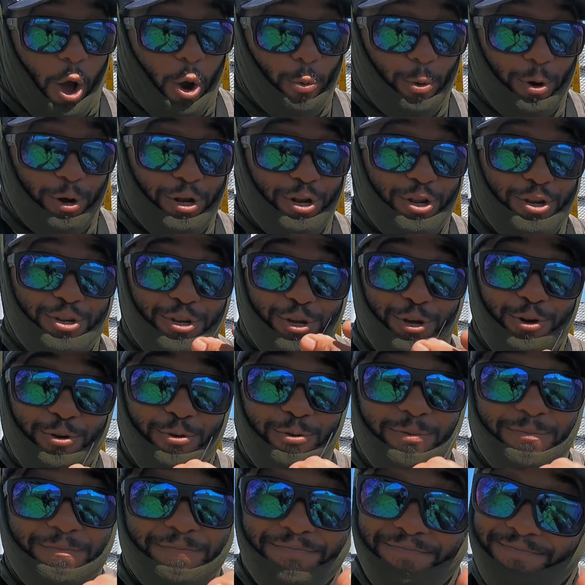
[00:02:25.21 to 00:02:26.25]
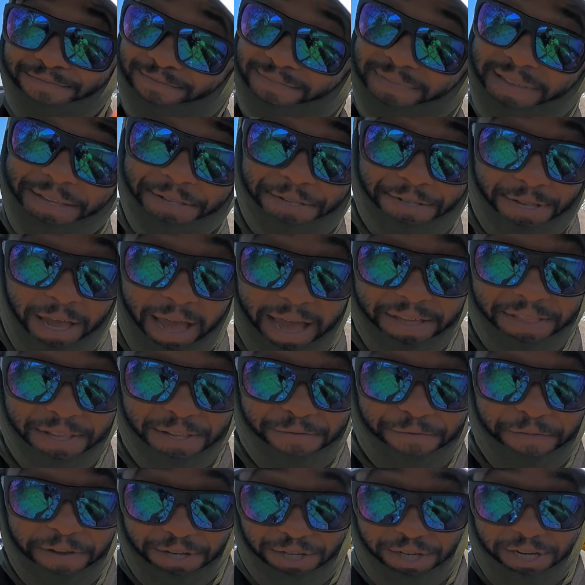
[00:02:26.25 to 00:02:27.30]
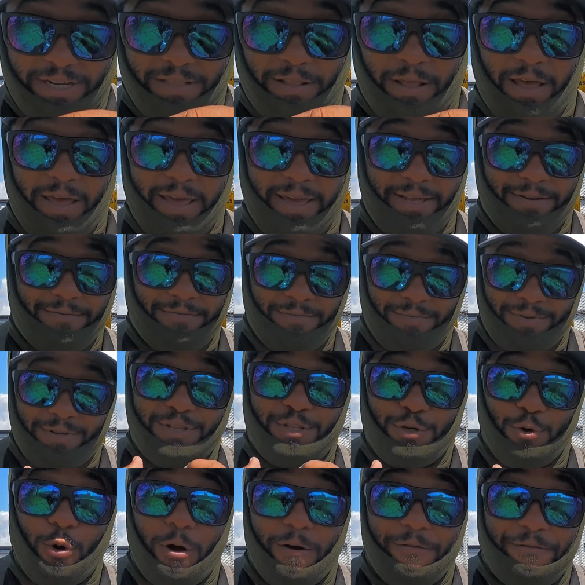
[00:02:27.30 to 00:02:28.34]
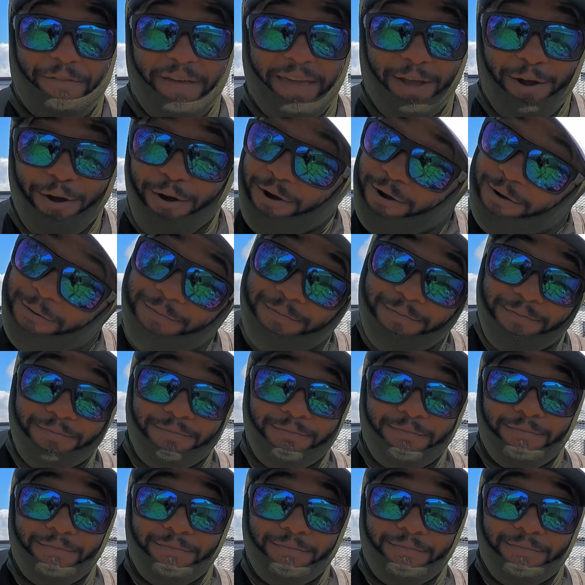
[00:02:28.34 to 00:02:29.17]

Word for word: All we're gonna do is tie this fishing line to our finger,